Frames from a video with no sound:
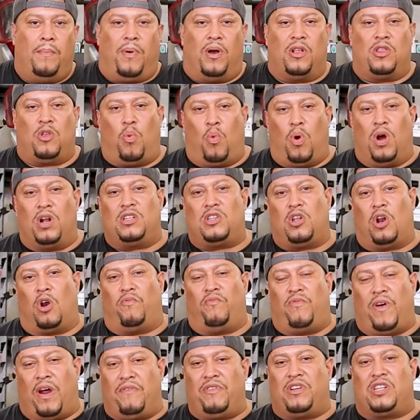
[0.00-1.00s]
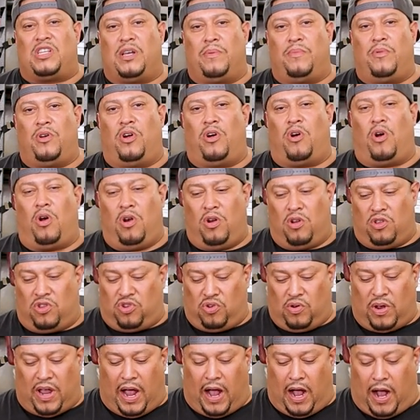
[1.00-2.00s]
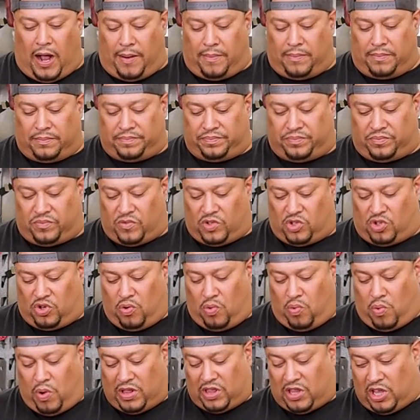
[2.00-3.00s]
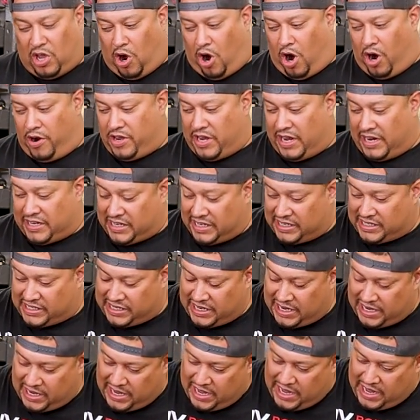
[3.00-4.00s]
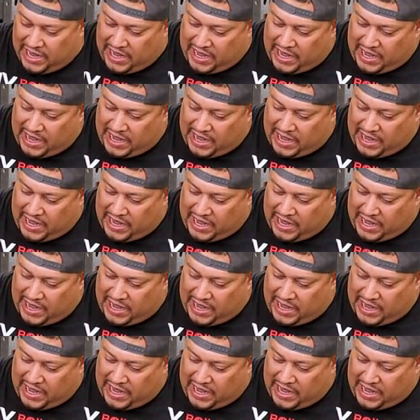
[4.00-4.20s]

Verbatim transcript: But the ones that are very similar to um, to what they are, you guys can see,